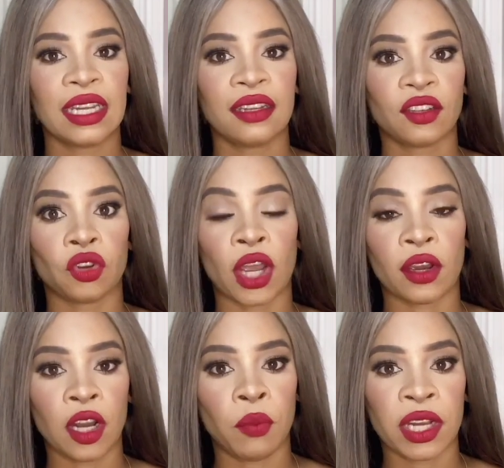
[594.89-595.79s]
So I
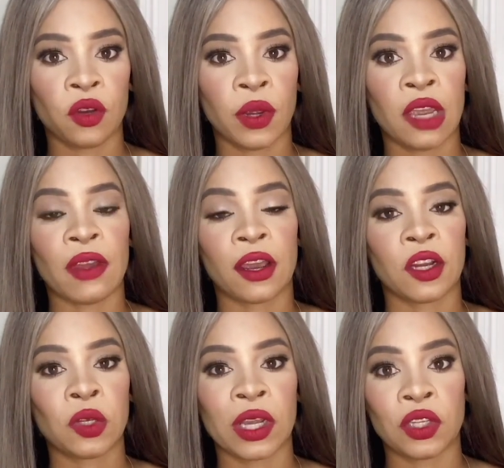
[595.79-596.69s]
got a body wave, I got
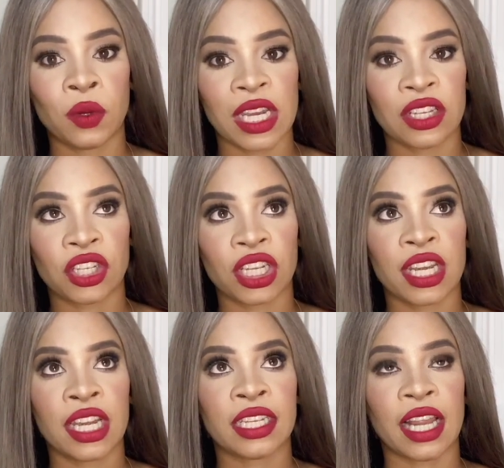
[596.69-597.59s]
a 22 inches,